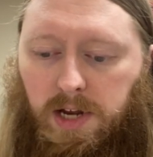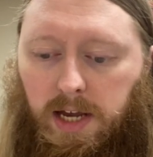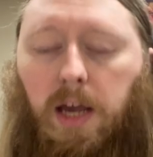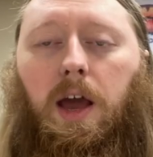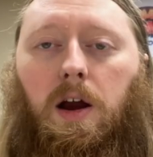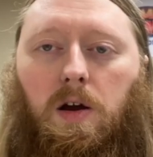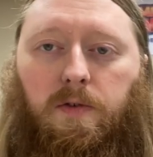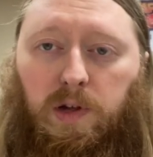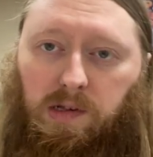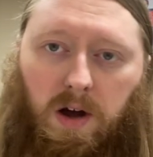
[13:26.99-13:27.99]
take care
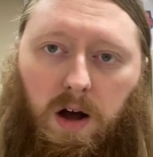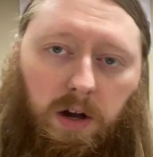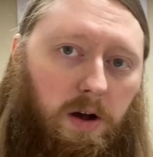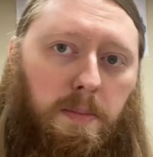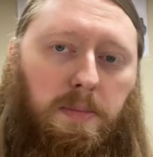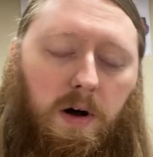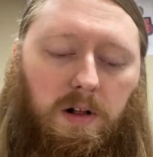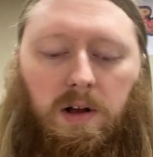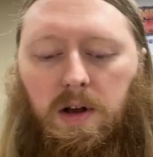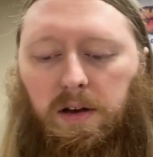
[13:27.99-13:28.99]
of his dog
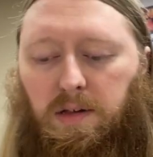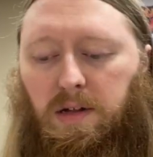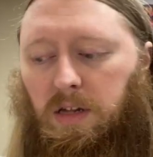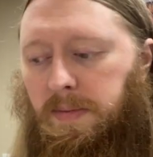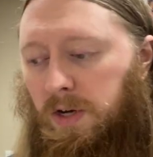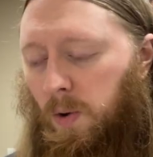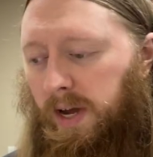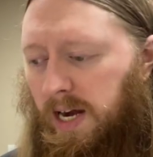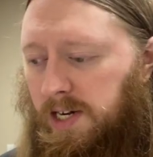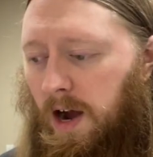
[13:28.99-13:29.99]
Gumball because he's gonna be
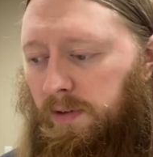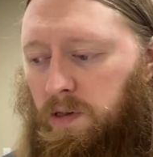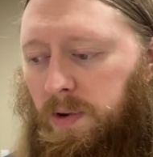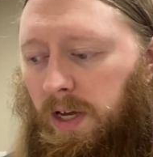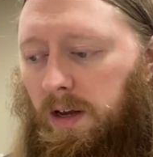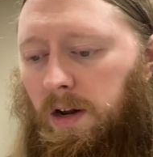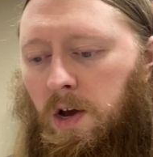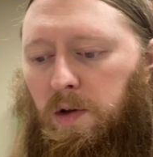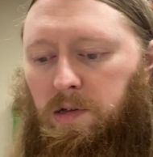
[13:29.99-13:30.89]
going out of town this weekend.